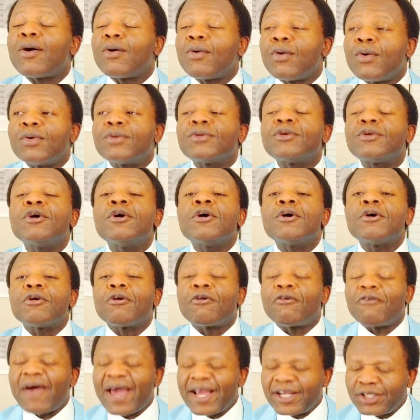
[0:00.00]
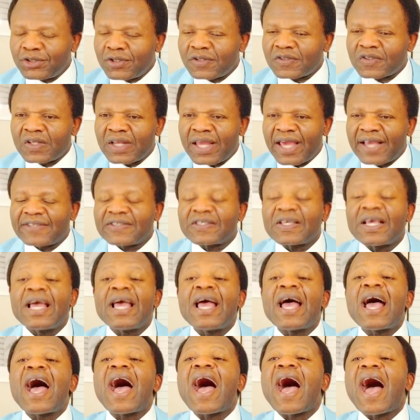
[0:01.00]
their own righteousness,
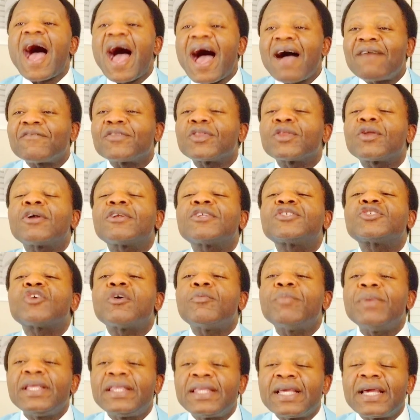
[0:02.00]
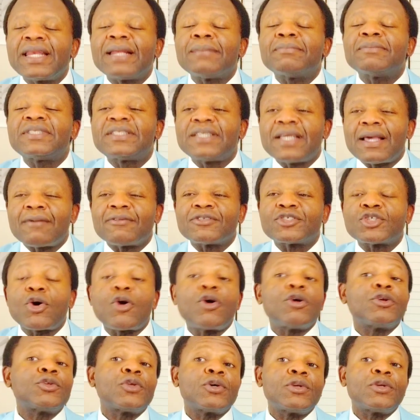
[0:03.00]
have not submitted themselves
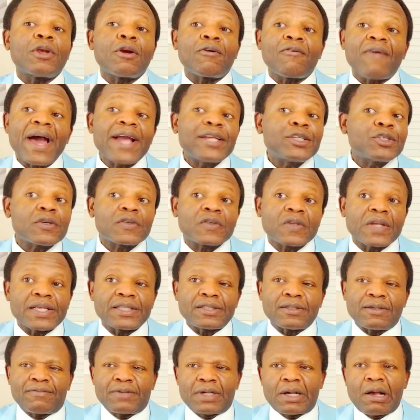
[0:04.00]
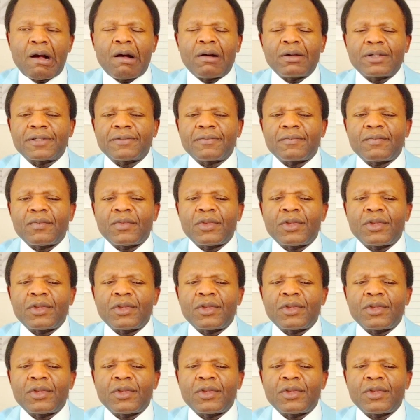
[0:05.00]
unto the righteousness of God.